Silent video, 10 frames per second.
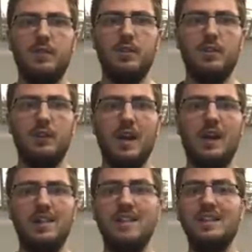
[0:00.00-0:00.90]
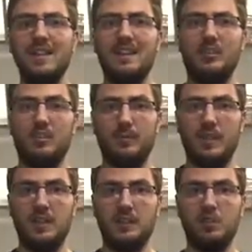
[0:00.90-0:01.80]
To add detail to
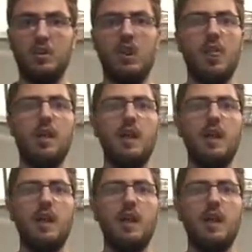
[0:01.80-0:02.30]
my score,